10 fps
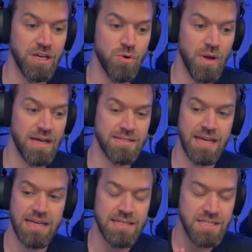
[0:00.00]
who has
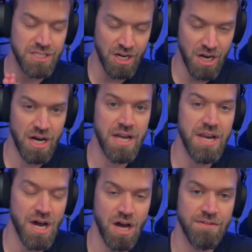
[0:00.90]
a
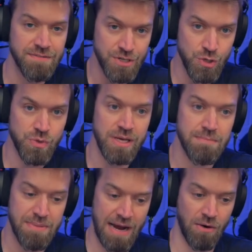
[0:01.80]
ton of
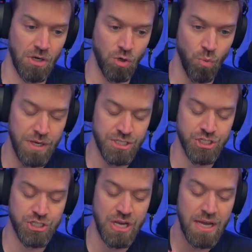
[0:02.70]
nuking power,
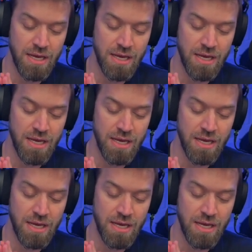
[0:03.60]
which...